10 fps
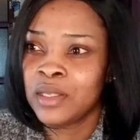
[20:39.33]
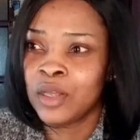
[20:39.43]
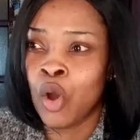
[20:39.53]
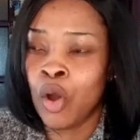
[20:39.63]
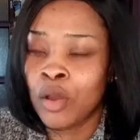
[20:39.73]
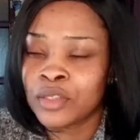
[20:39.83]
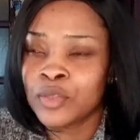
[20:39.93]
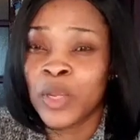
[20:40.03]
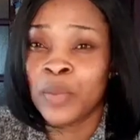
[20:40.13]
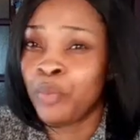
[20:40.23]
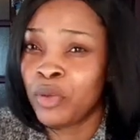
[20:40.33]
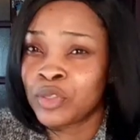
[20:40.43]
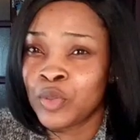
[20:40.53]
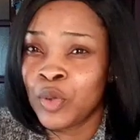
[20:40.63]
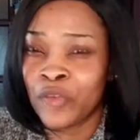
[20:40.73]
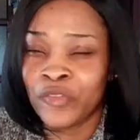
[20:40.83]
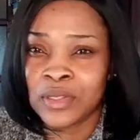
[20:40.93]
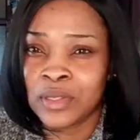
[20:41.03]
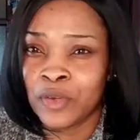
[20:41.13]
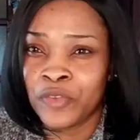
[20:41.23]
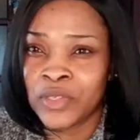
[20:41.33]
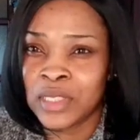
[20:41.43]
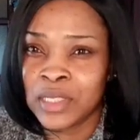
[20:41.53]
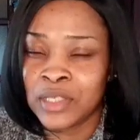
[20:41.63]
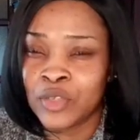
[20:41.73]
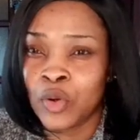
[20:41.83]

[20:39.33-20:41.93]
The hustle and bustle of a city